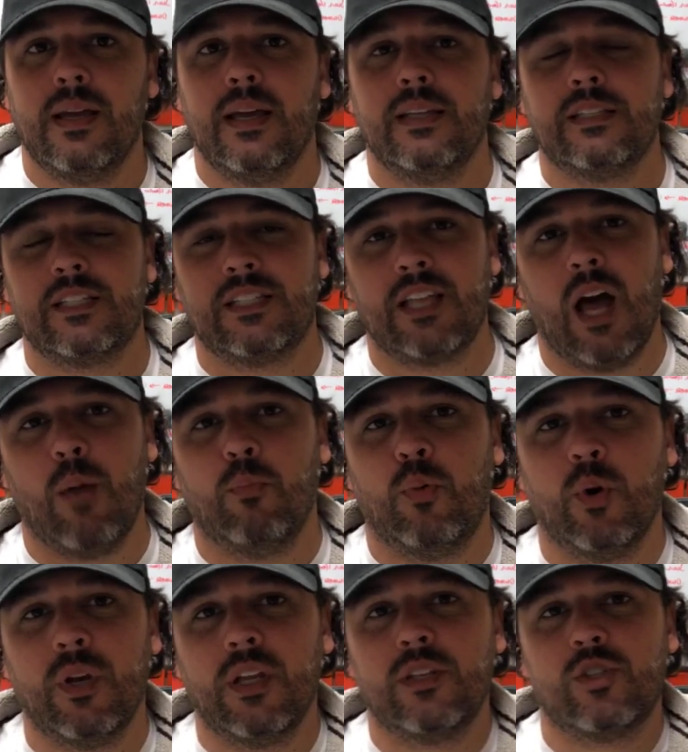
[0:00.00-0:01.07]
and stop
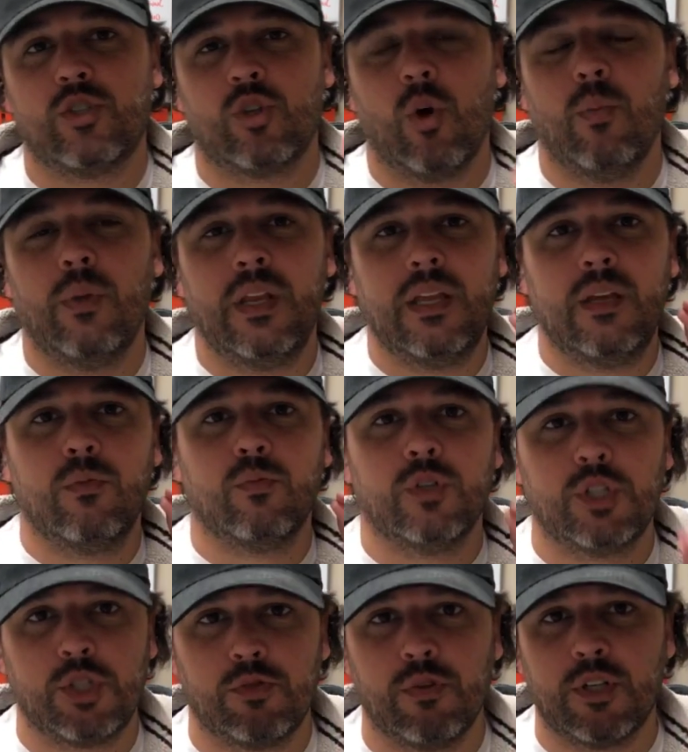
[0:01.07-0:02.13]
putting so many
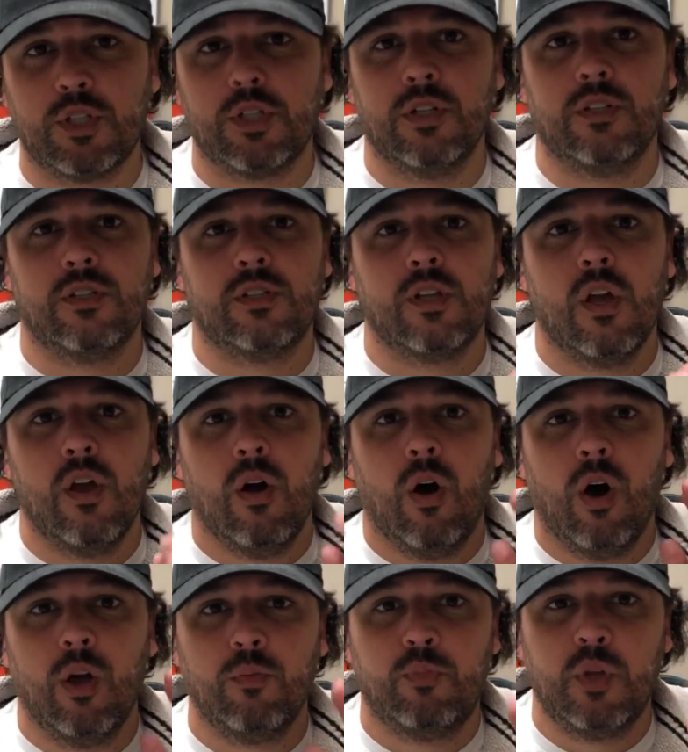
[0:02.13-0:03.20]
restrictions
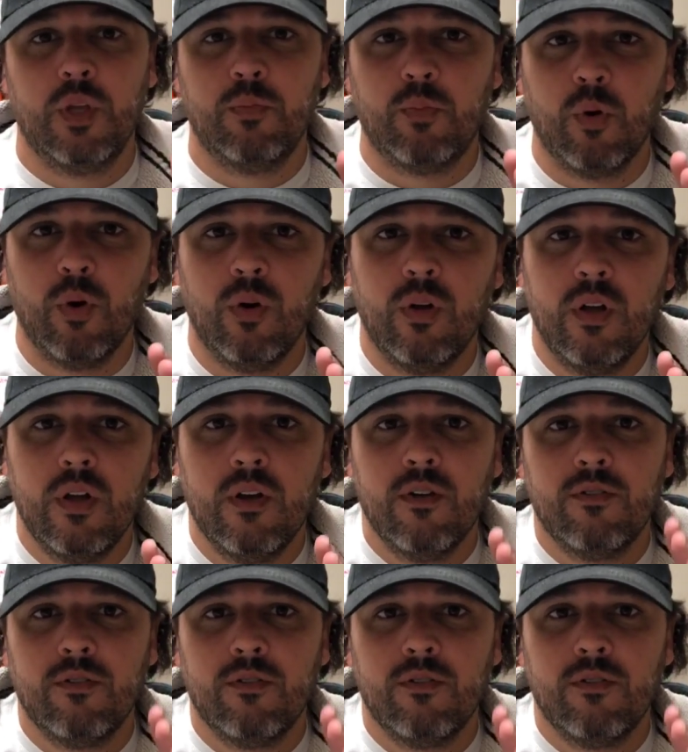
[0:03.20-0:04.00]
on people